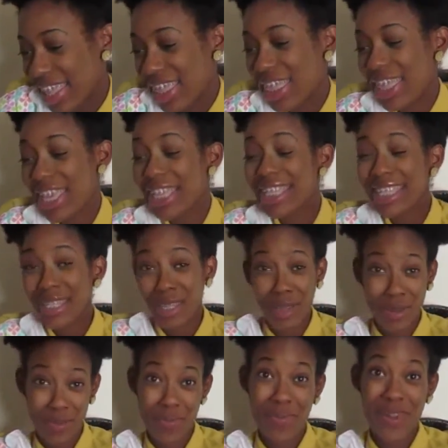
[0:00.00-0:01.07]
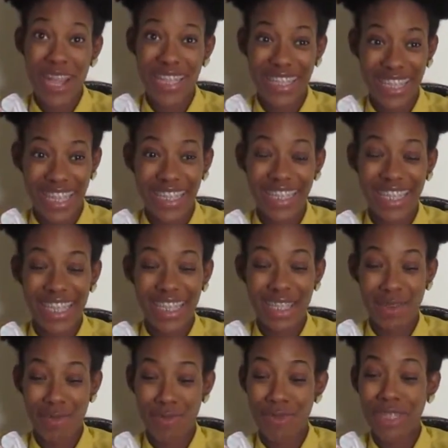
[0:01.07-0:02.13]
this process
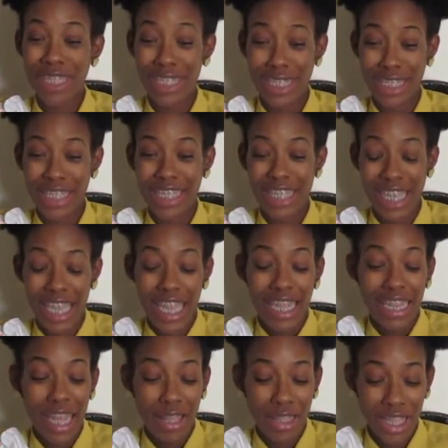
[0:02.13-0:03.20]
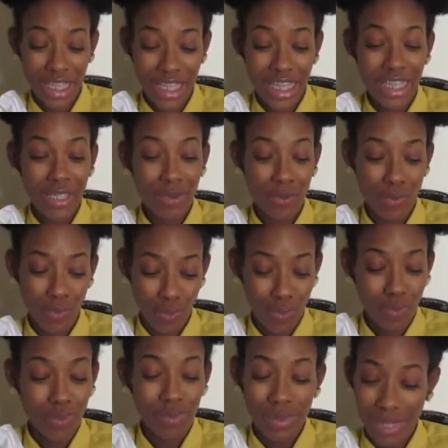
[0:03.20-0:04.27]

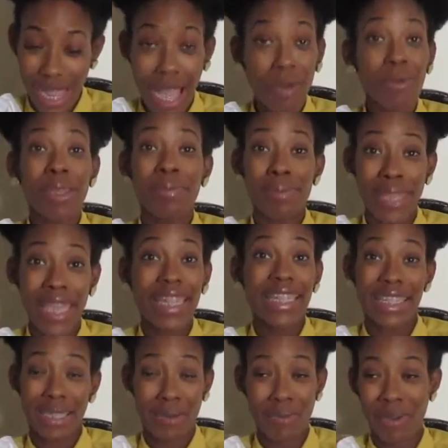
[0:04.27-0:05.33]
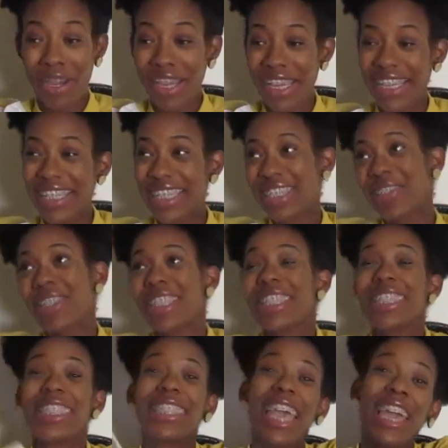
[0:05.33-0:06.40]
now we getting somewhere. So this
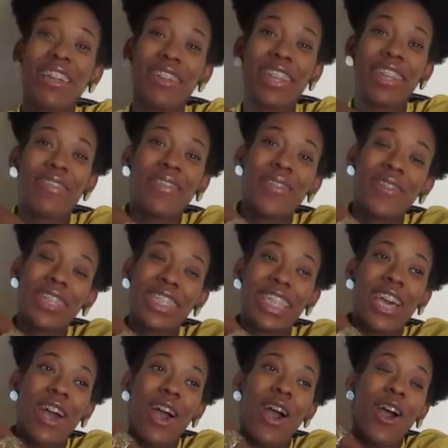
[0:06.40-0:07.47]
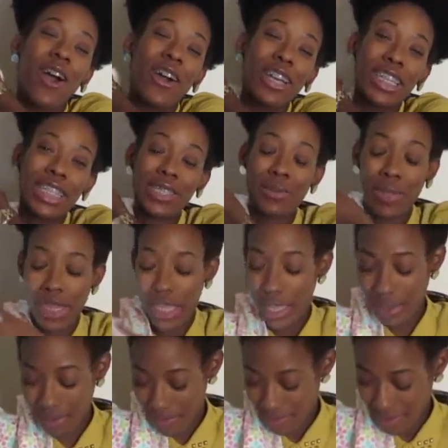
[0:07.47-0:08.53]
is Saturday, of course, August
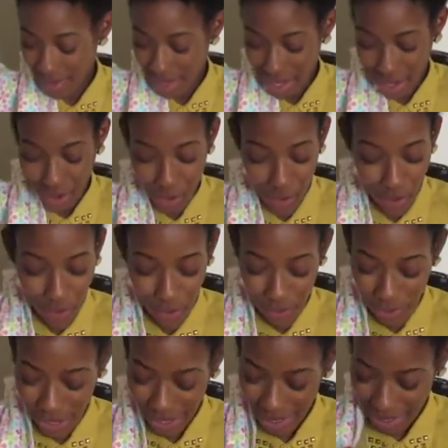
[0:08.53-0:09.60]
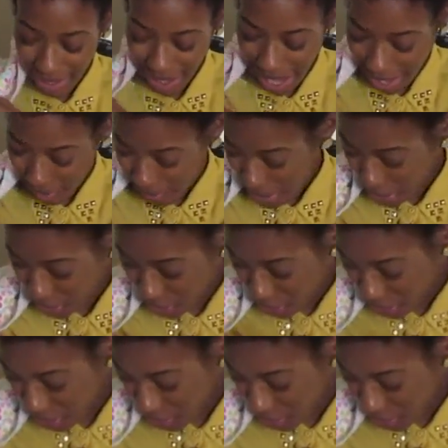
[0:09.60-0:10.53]
20th. Hold on, gotta make sure she